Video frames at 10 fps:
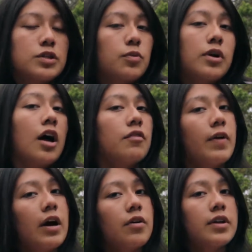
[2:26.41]
which were
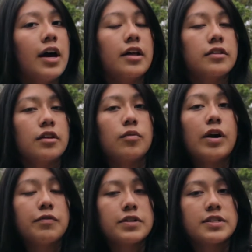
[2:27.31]
not found at
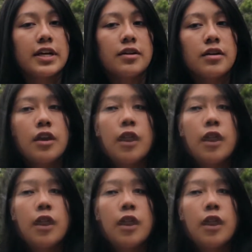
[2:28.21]
the reference site.